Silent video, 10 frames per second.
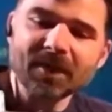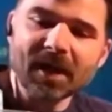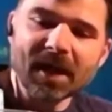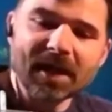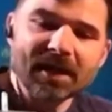
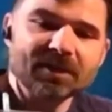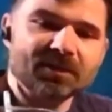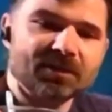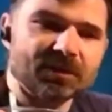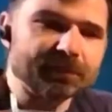And
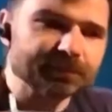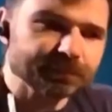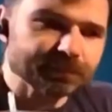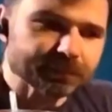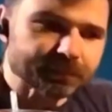
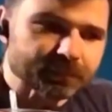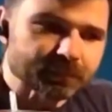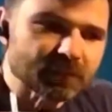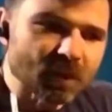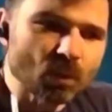
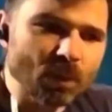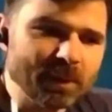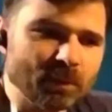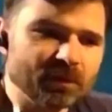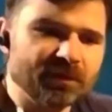what we
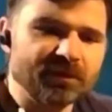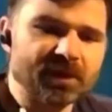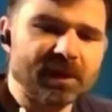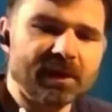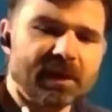want to
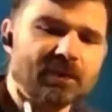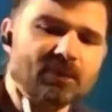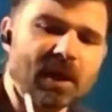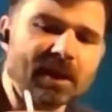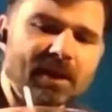see,
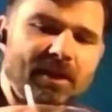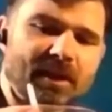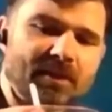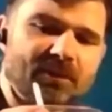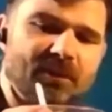and then
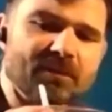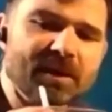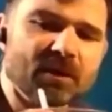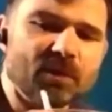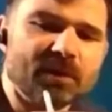in the
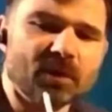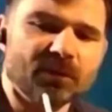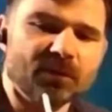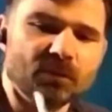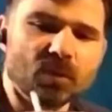middle, we've got
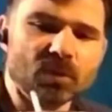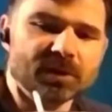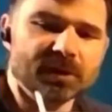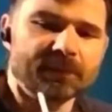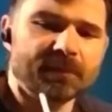
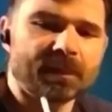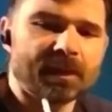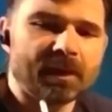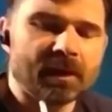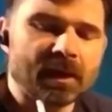water.
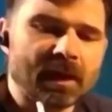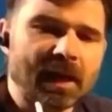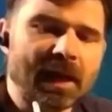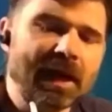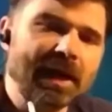
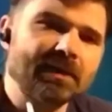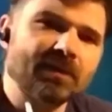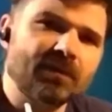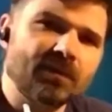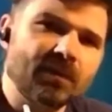
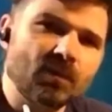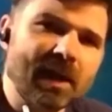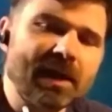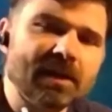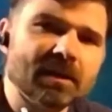And the
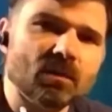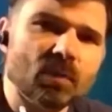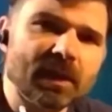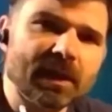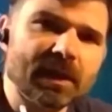way that
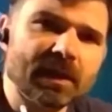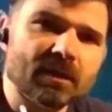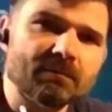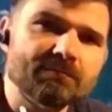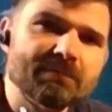we
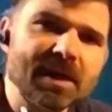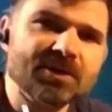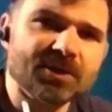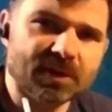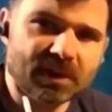
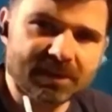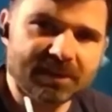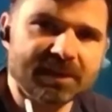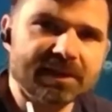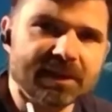measure
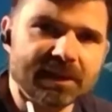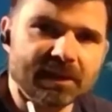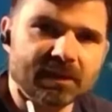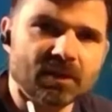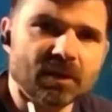
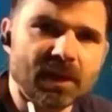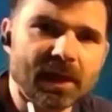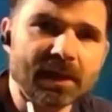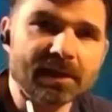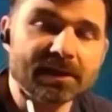acidity
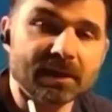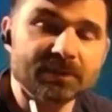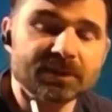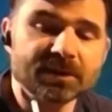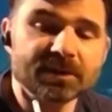in a
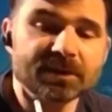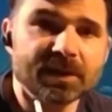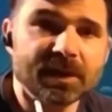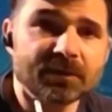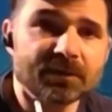substance
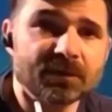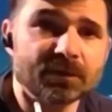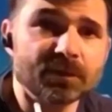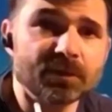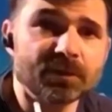is
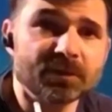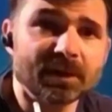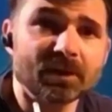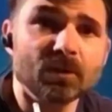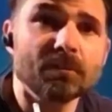through
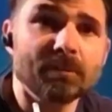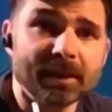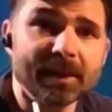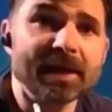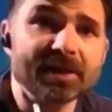something called
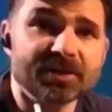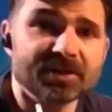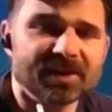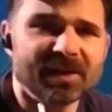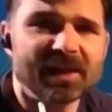
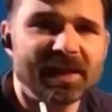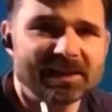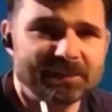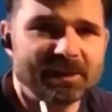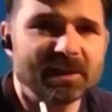pH.
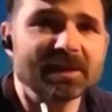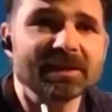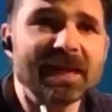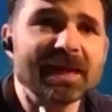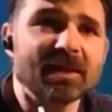It's a bit like
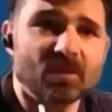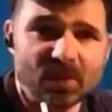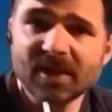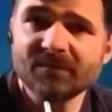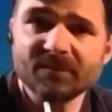length, we
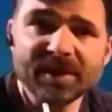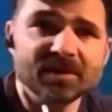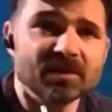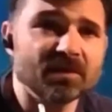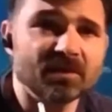have
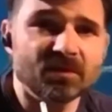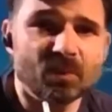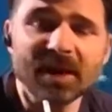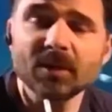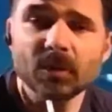meters,
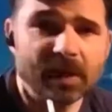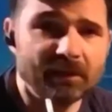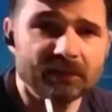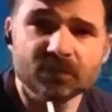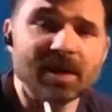weight, we
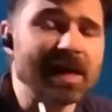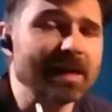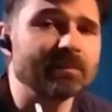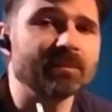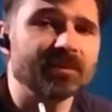have
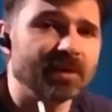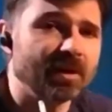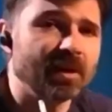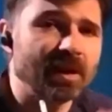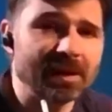grams,
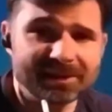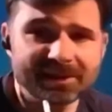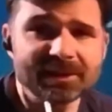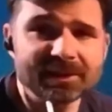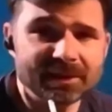
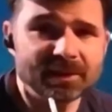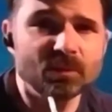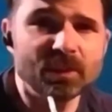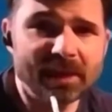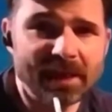acidity,
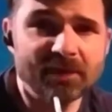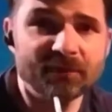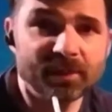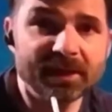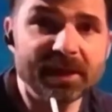we
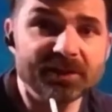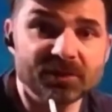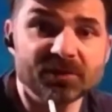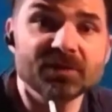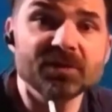have pH.
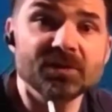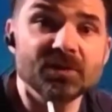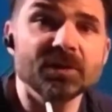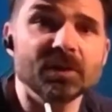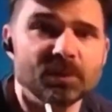So it's the
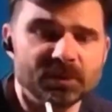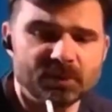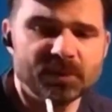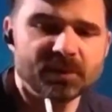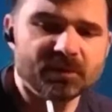unit which
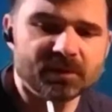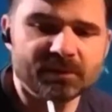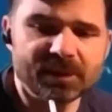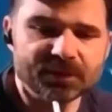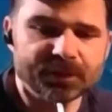we use to
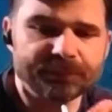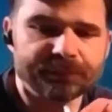measure.